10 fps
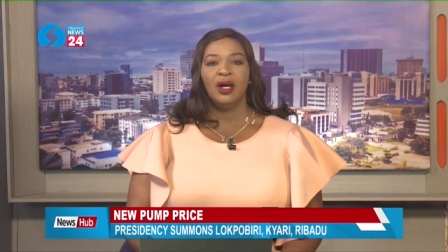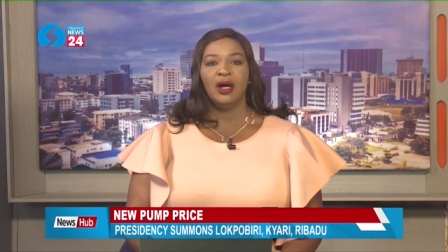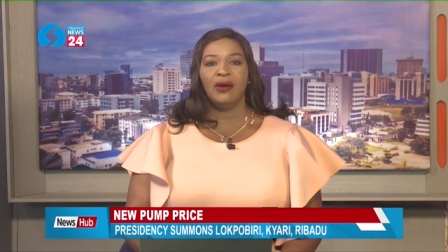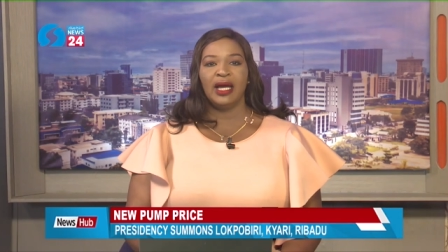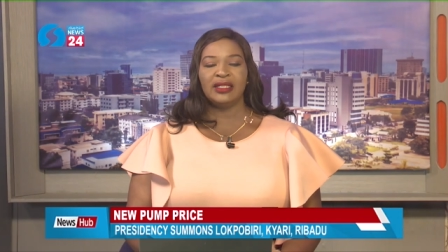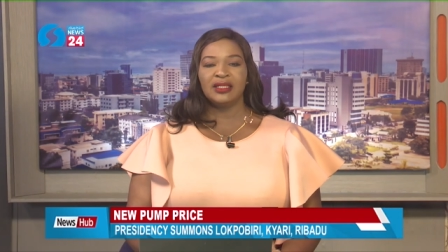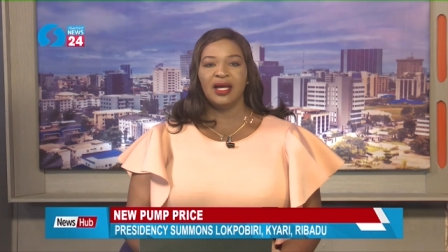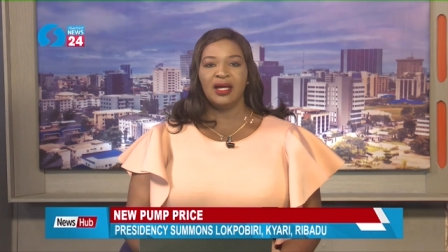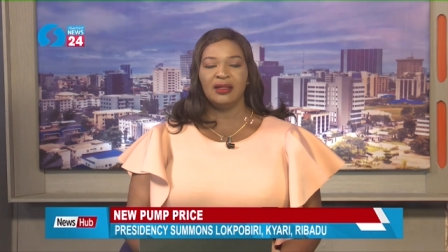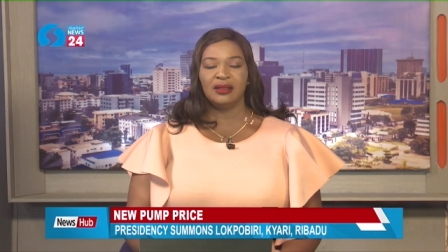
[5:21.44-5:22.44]
All right,
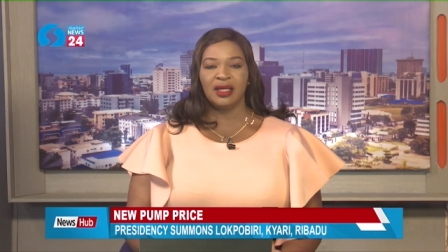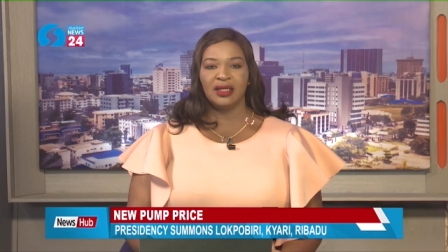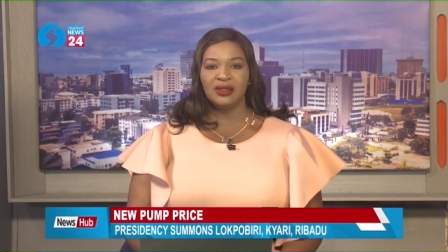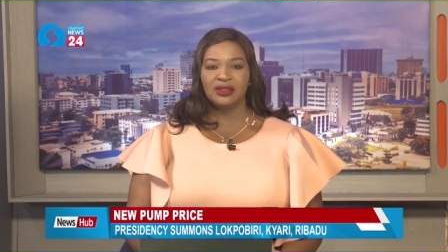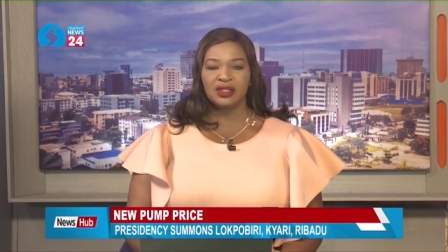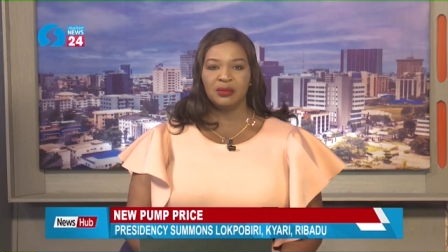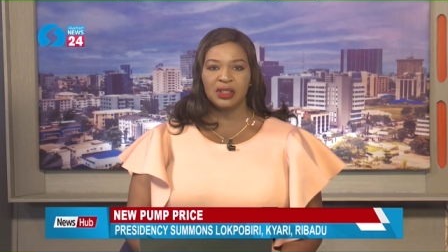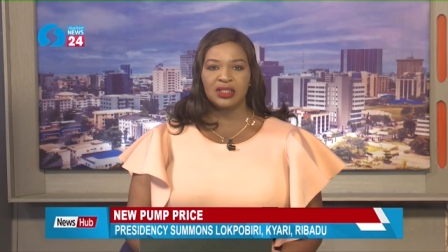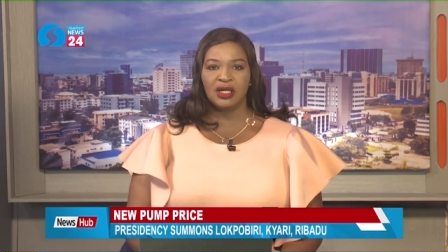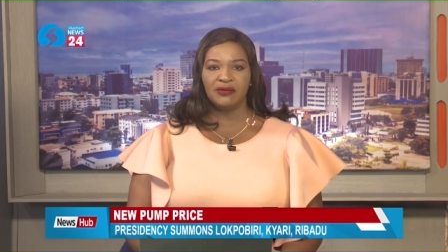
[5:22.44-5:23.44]
uh, thank you so
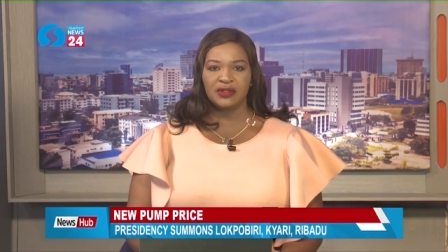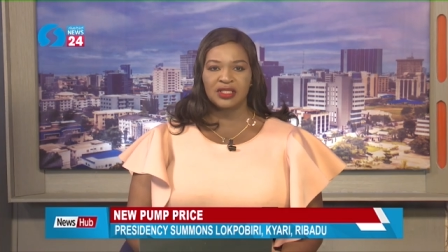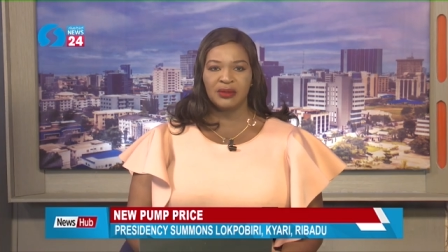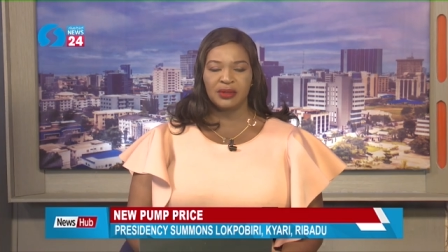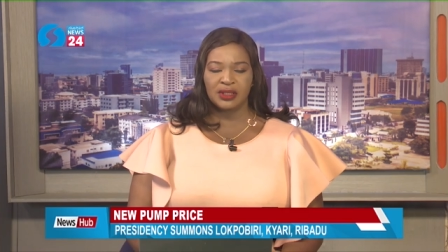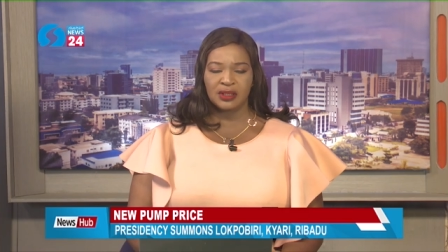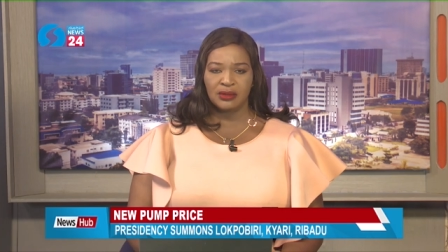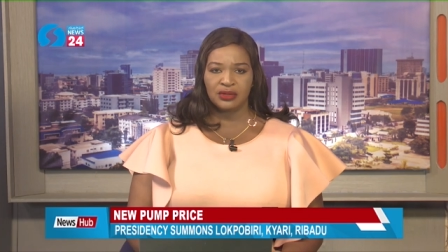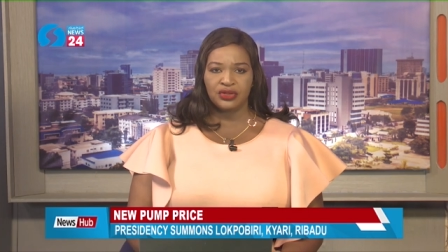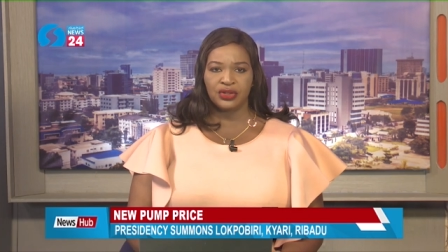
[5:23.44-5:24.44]
much uh, for staying with us
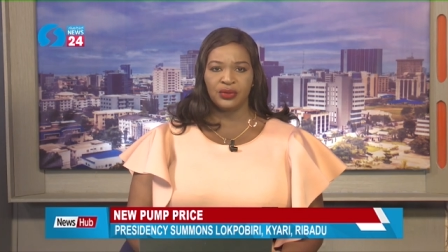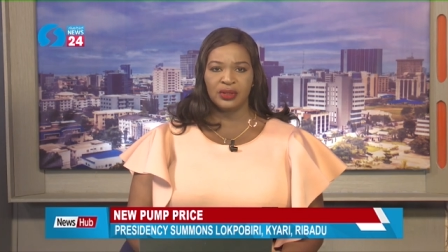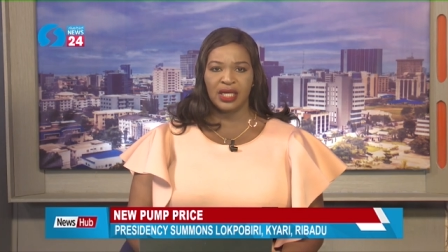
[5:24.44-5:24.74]
on the show.